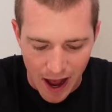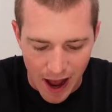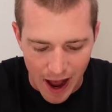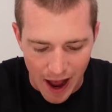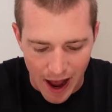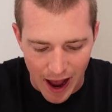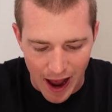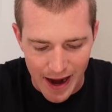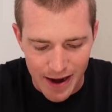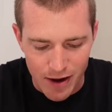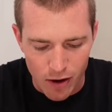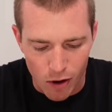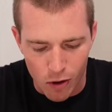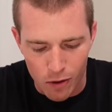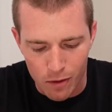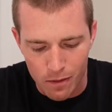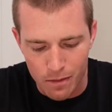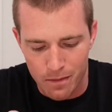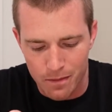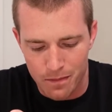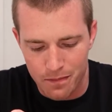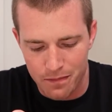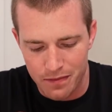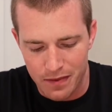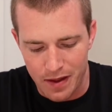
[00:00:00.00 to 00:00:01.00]
I
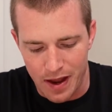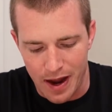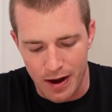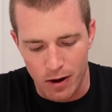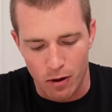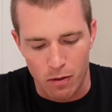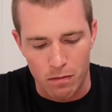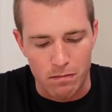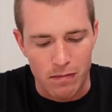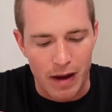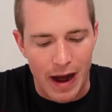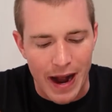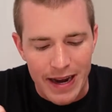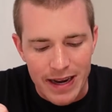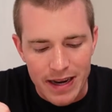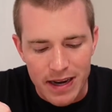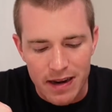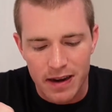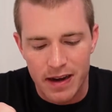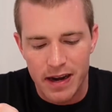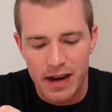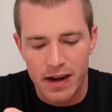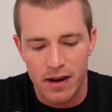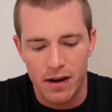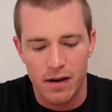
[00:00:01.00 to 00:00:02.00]
don't mind it
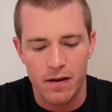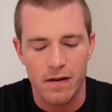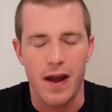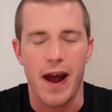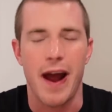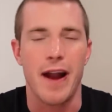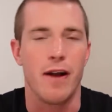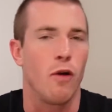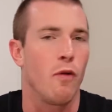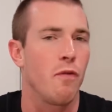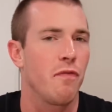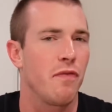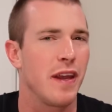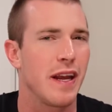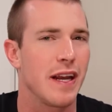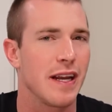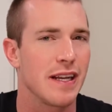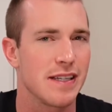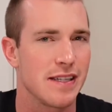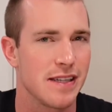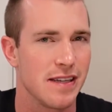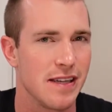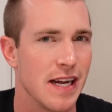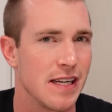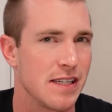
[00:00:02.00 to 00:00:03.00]
here. I don't think
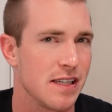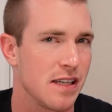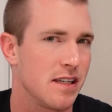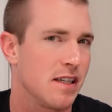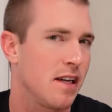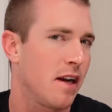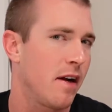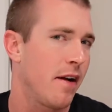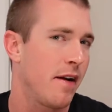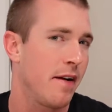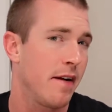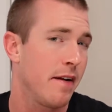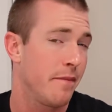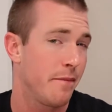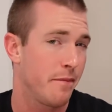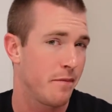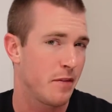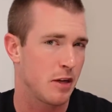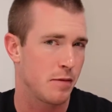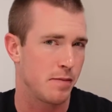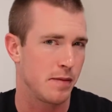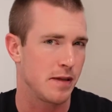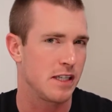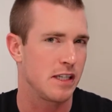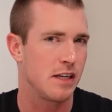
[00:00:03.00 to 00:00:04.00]
it's necessary
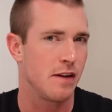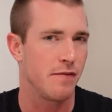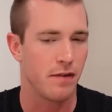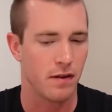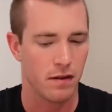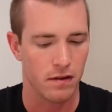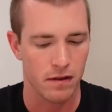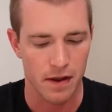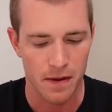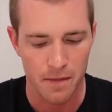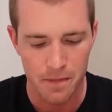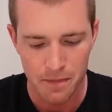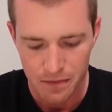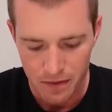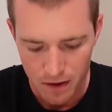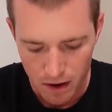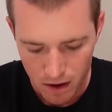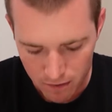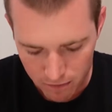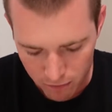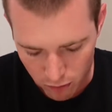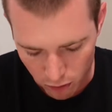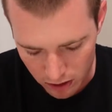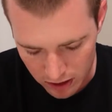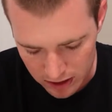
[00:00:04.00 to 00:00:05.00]
specifically
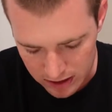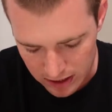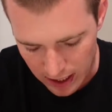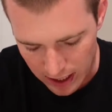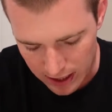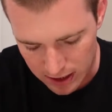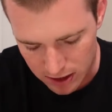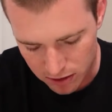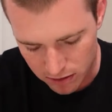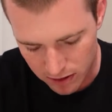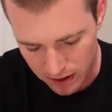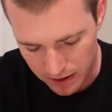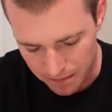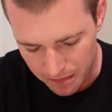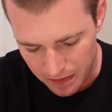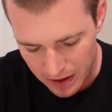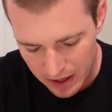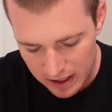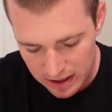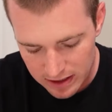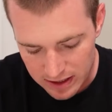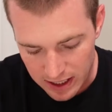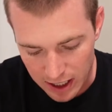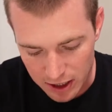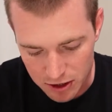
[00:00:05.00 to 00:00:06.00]
for this ice cream.
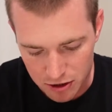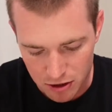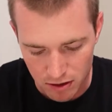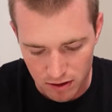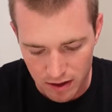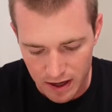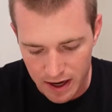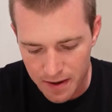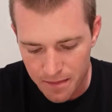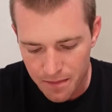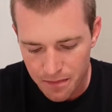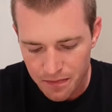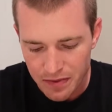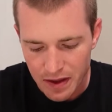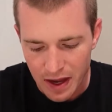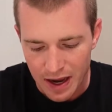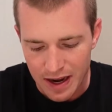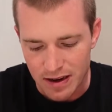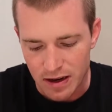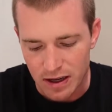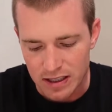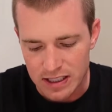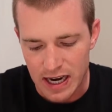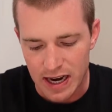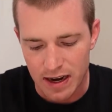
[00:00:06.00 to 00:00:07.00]
Texturally, it
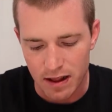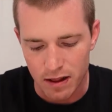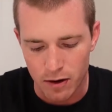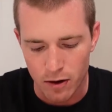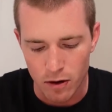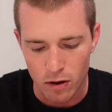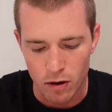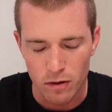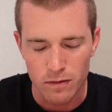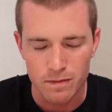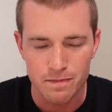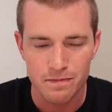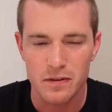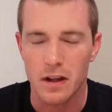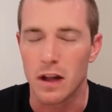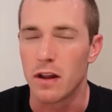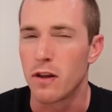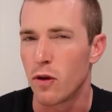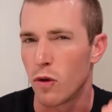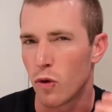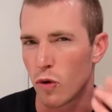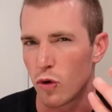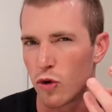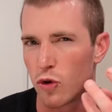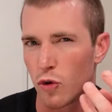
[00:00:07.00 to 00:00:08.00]
does add a
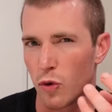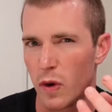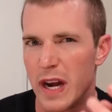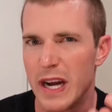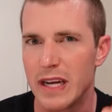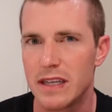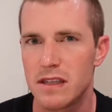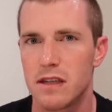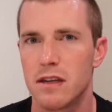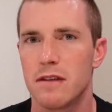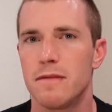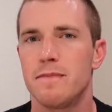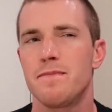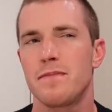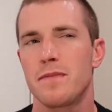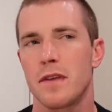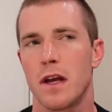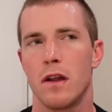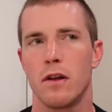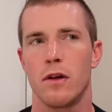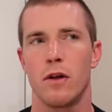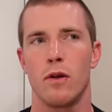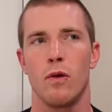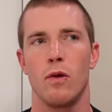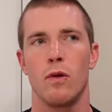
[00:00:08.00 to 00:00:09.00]
little grit, a
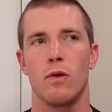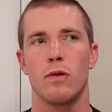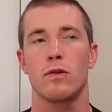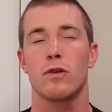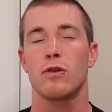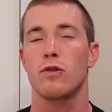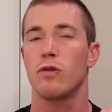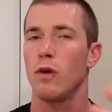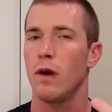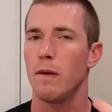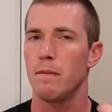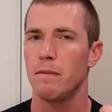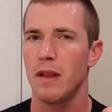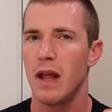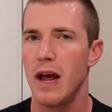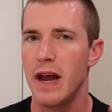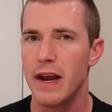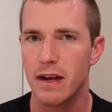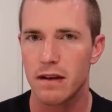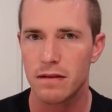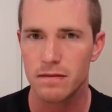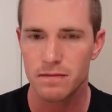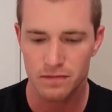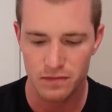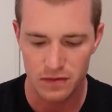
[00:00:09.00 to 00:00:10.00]
little
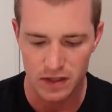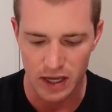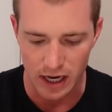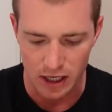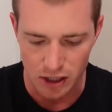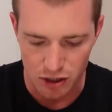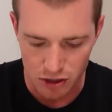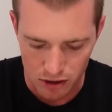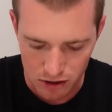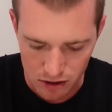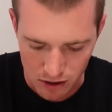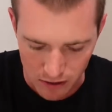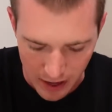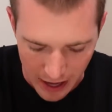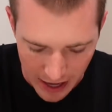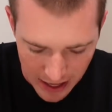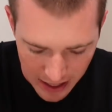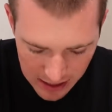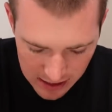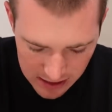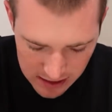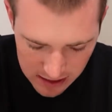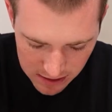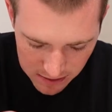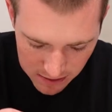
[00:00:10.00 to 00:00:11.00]
crumb-like texture, so that
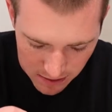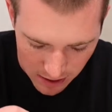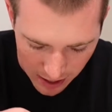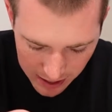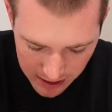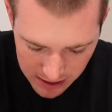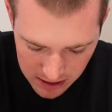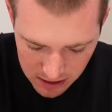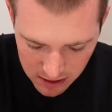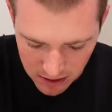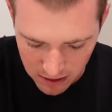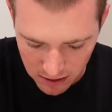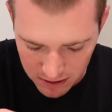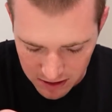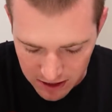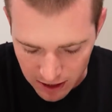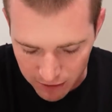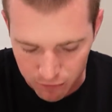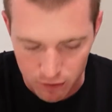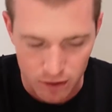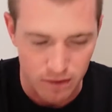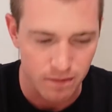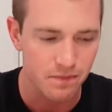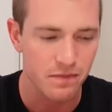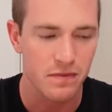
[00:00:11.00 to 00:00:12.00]
is nice,
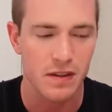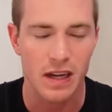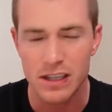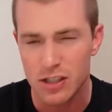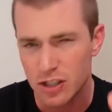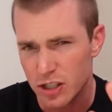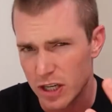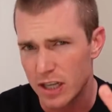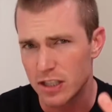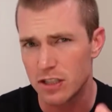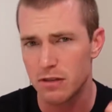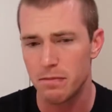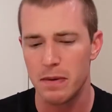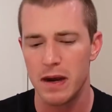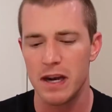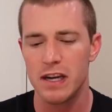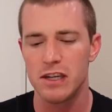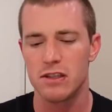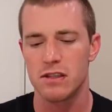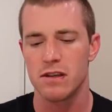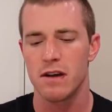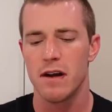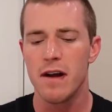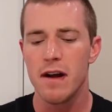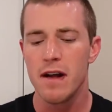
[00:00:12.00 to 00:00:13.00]
different, nice change of
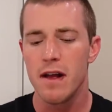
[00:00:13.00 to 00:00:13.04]
pace.